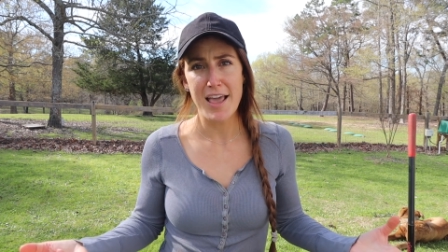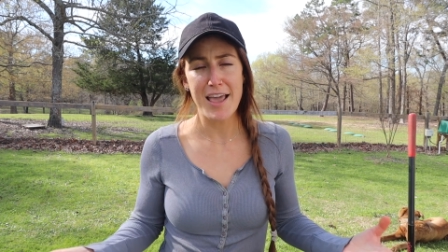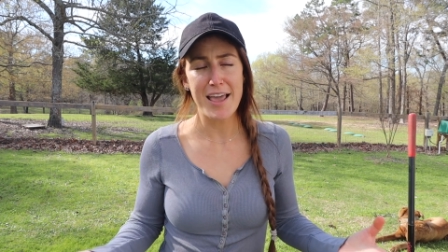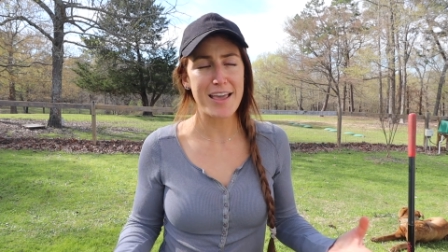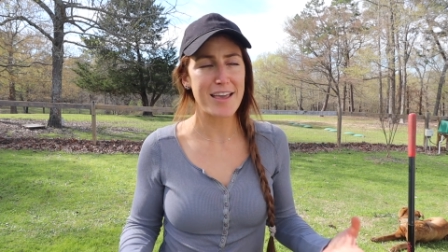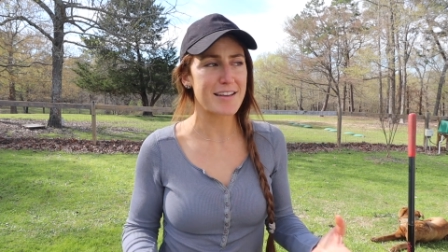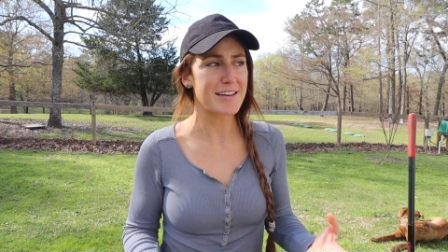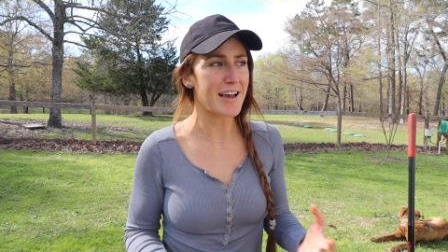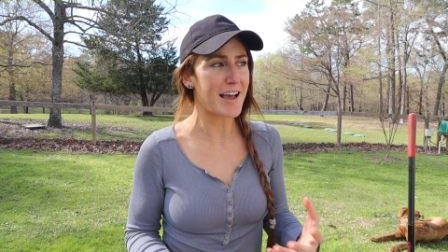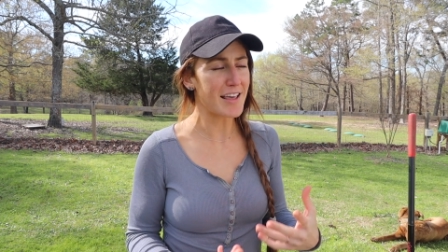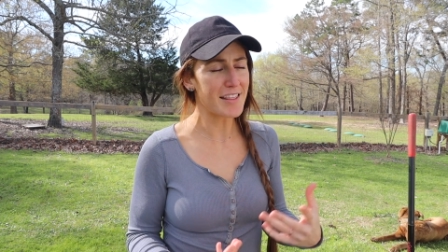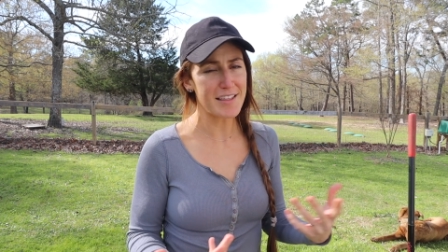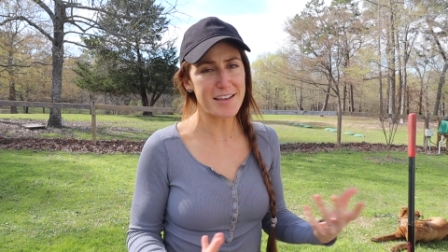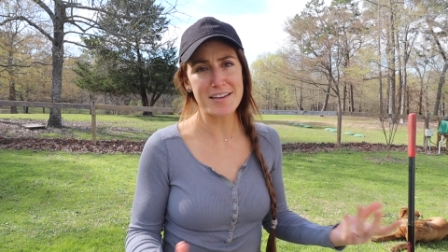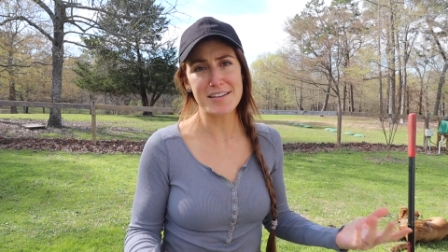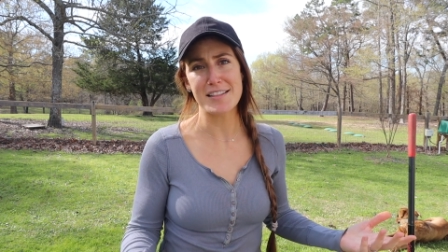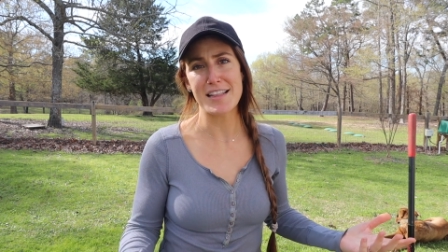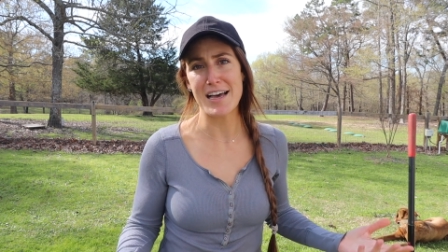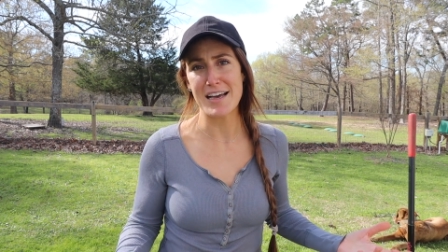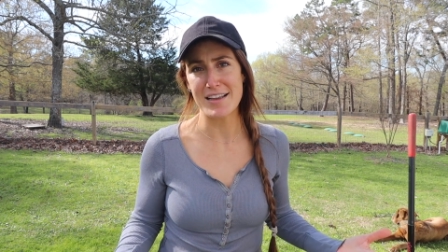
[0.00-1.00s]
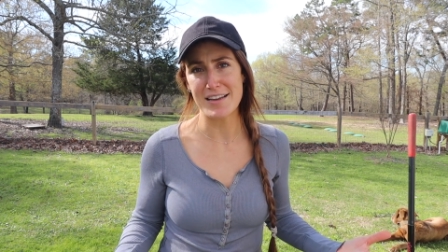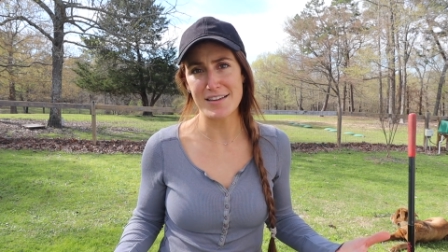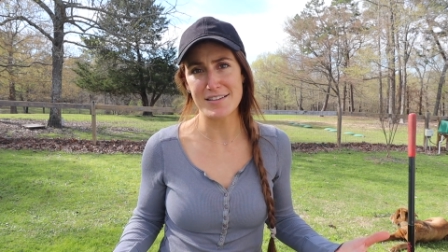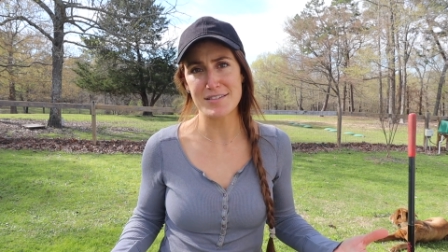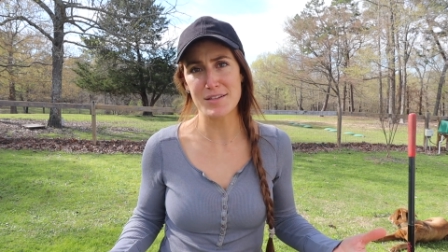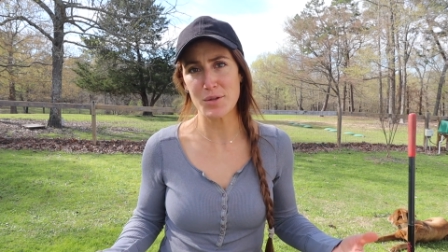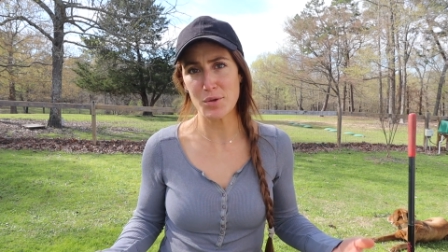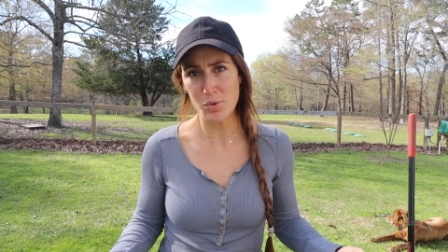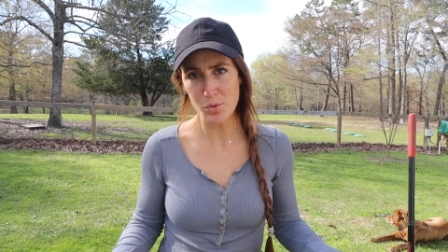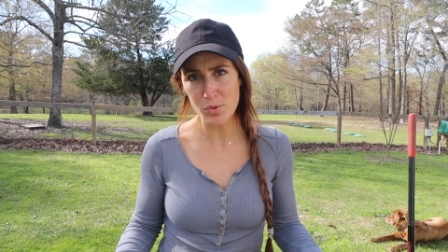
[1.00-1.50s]
And I think that that is
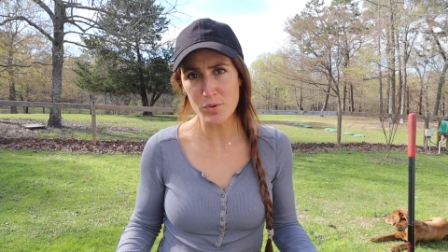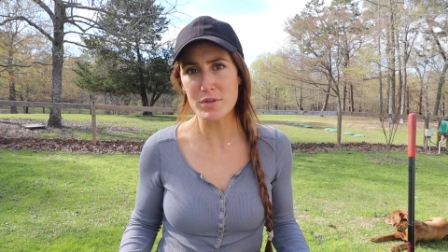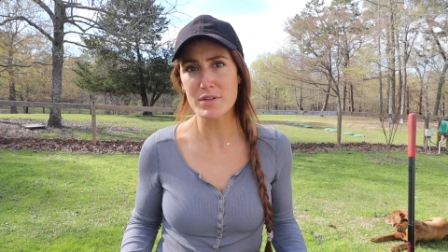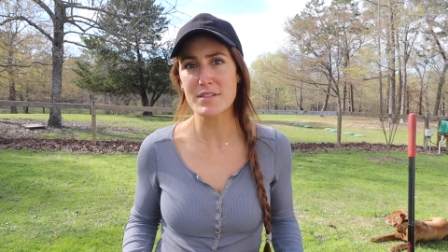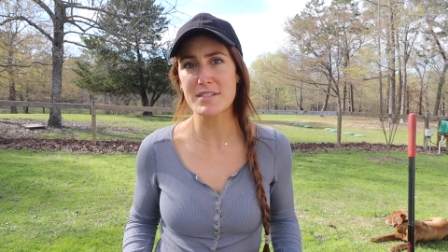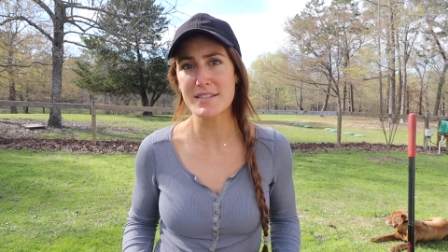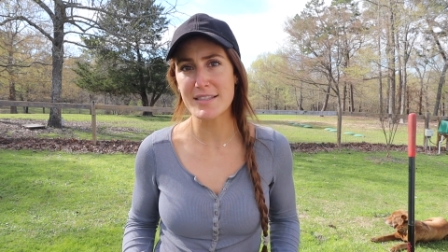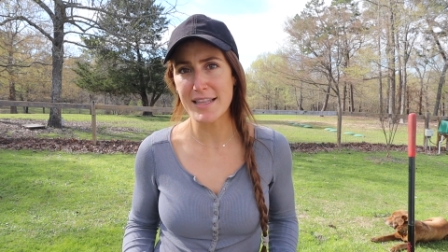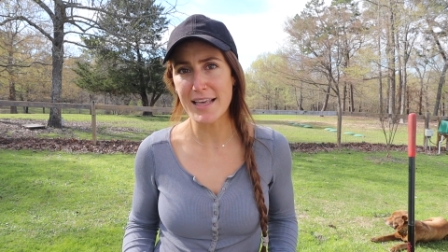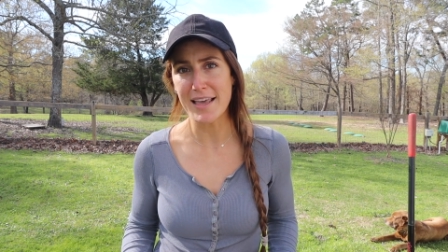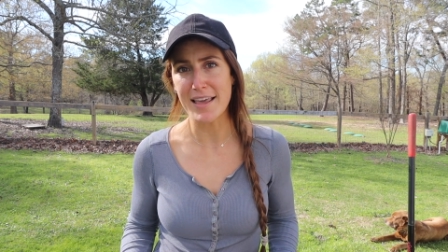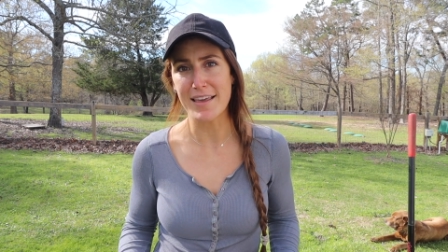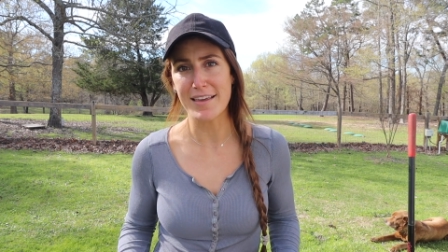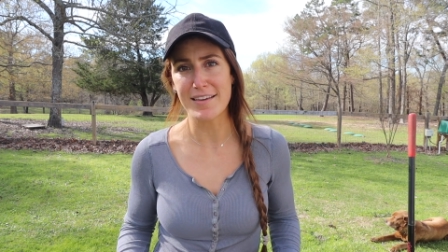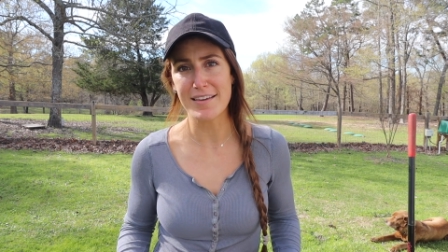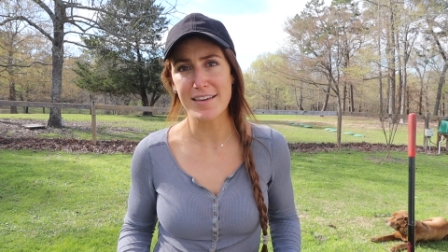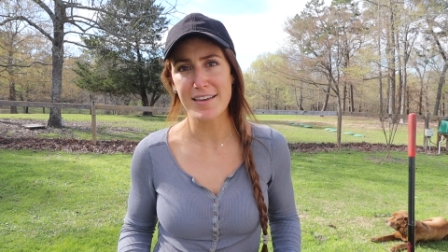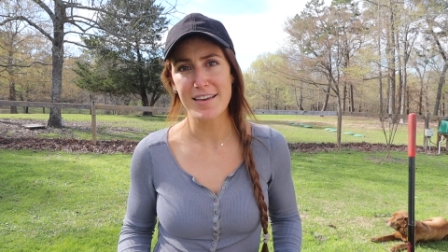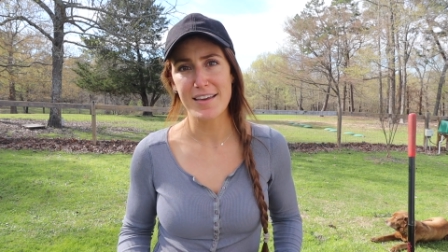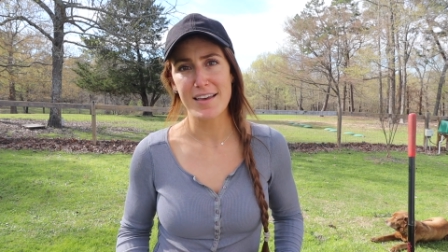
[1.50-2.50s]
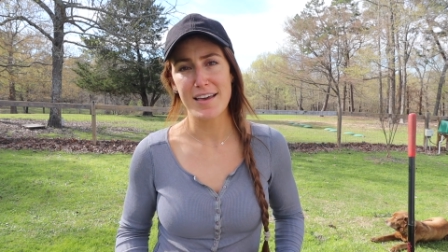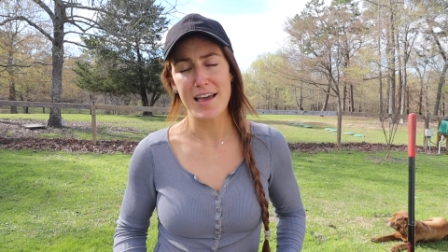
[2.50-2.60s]
the coolest thing,